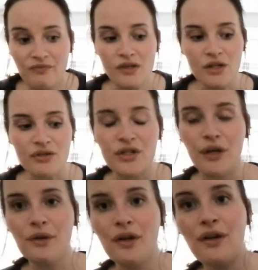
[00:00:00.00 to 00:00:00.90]

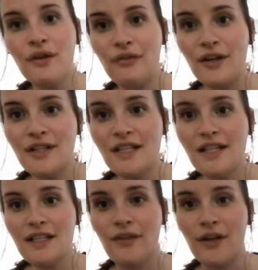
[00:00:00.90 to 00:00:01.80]
So, first
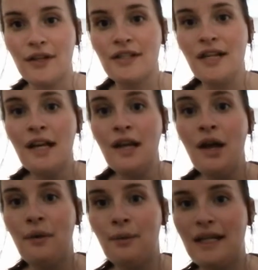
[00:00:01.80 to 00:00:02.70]
things first,
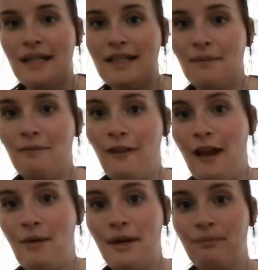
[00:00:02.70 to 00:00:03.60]
we need some
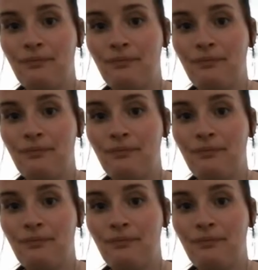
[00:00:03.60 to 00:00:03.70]
flour.